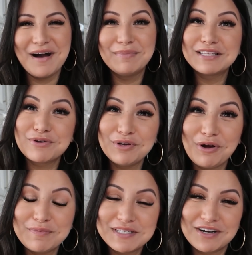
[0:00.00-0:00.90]
um, let's go and
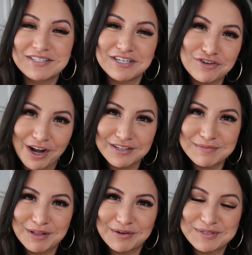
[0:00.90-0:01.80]
go upstairs and try on
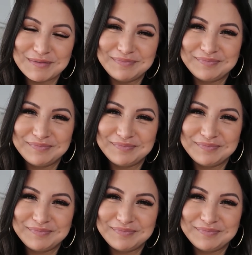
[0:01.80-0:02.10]
some clothes.